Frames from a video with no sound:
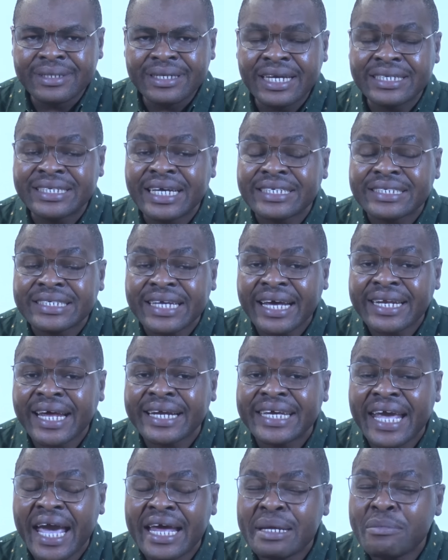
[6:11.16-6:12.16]
It's a sign
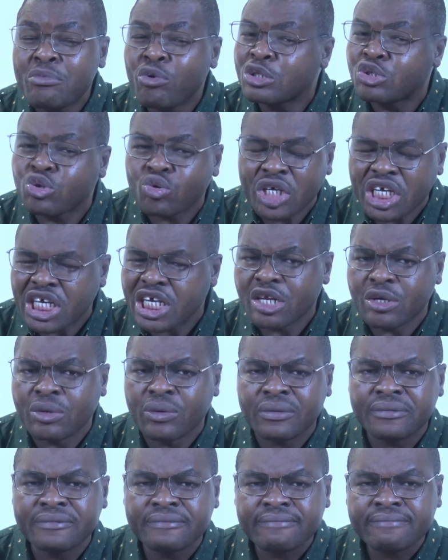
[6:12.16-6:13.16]
that the enemy wants to kill
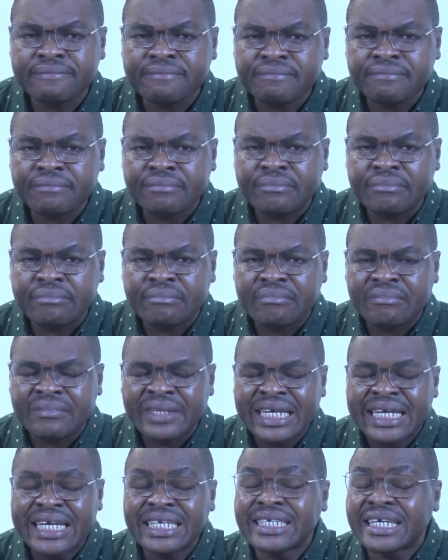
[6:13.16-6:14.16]
you.
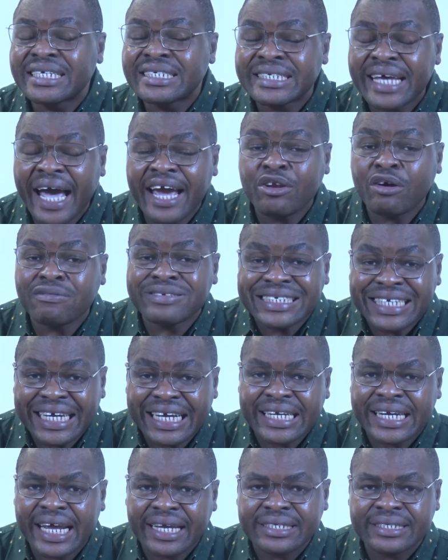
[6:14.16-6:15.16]
It's a sign of
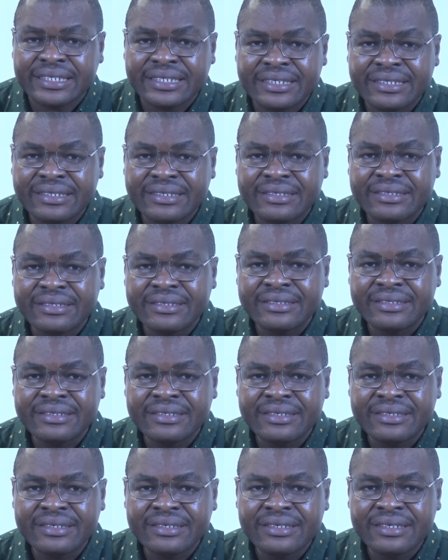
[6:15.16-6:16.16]
sickness.
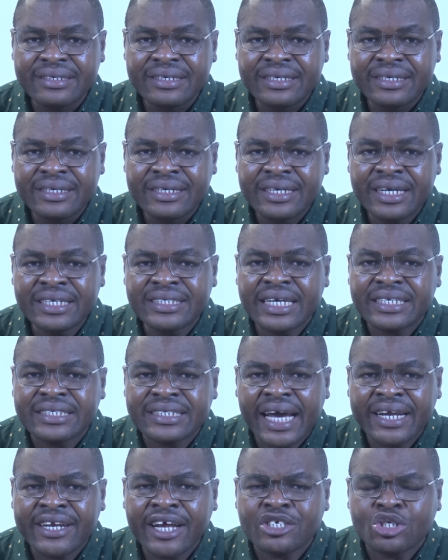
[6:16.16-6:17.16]
It's a
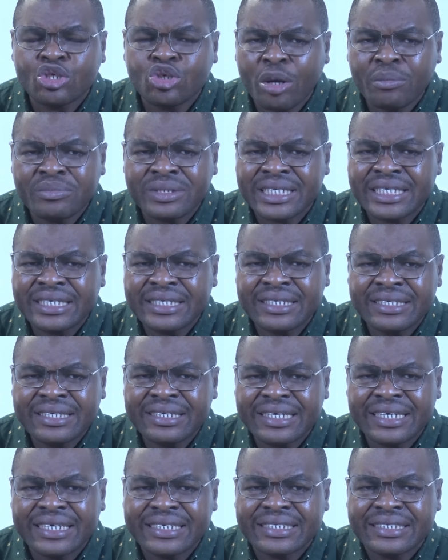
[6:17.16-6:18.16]
sign that something
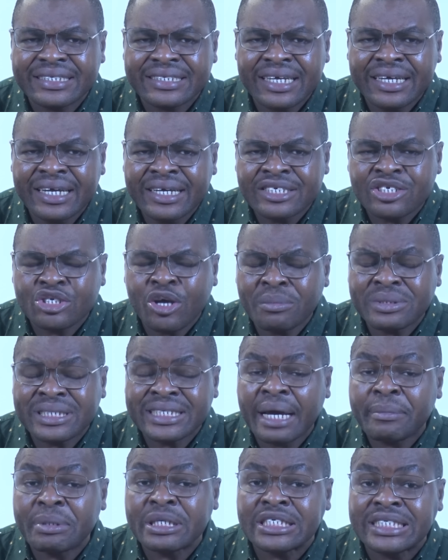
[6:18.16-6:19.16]

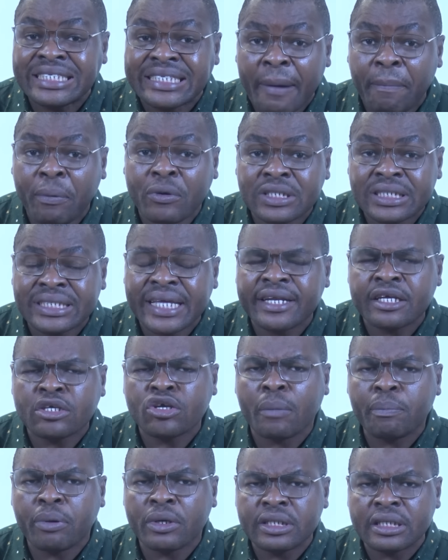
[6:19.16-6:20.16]
that is deposited in
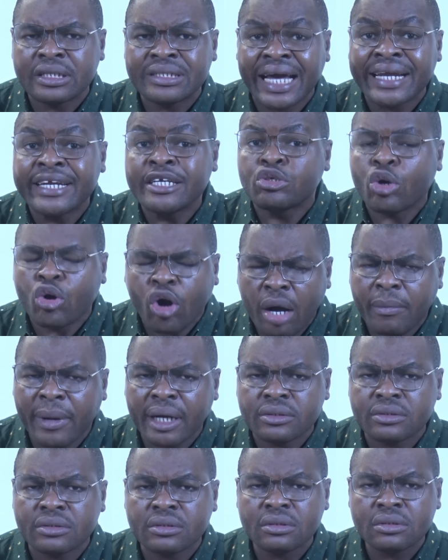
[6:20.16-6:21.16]
your body that needs to come
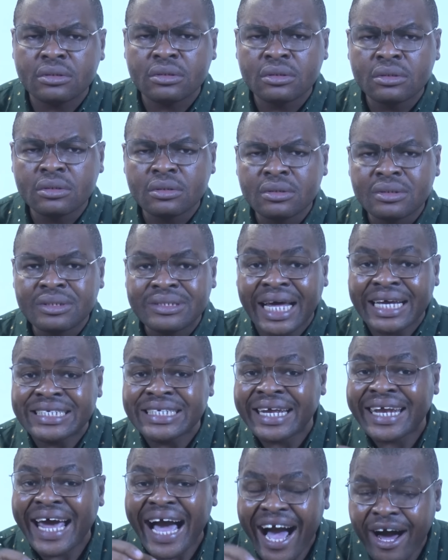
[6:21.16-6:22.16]
out. That's
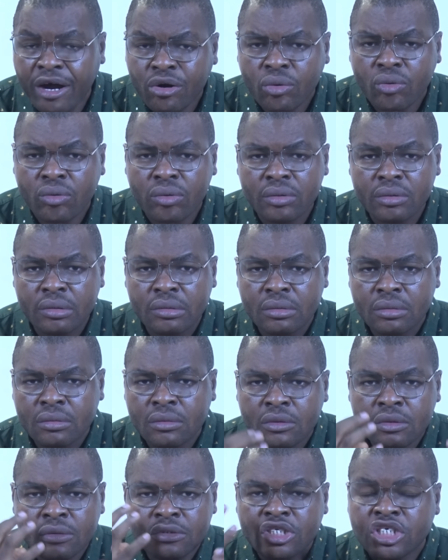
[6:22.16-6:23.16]
an arrow.
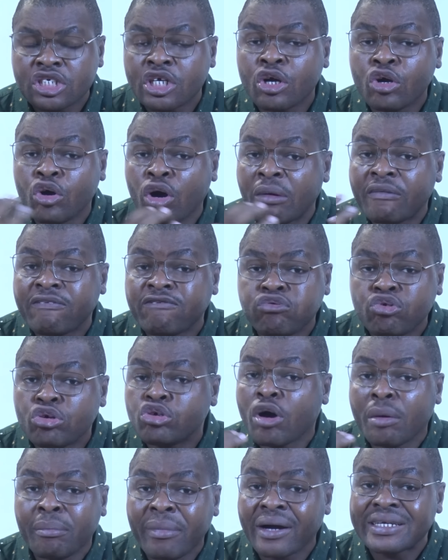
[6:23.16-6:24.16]
Chewing gum, fool
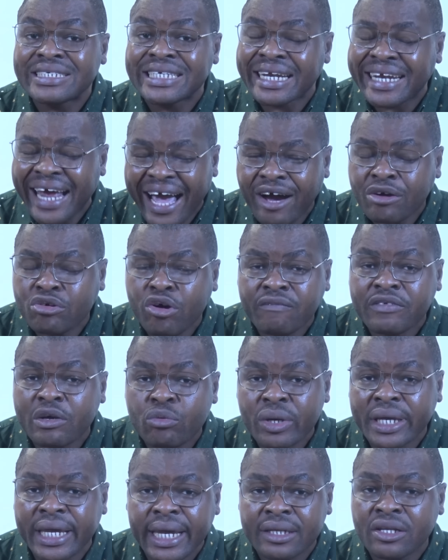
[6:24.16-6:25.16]
your mouth. It's an arrow of the
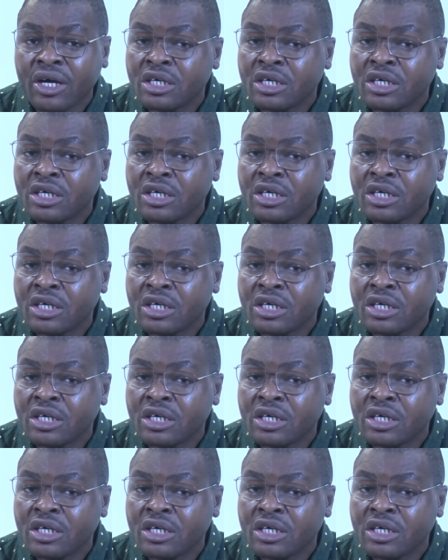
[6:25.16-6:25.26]
wicked.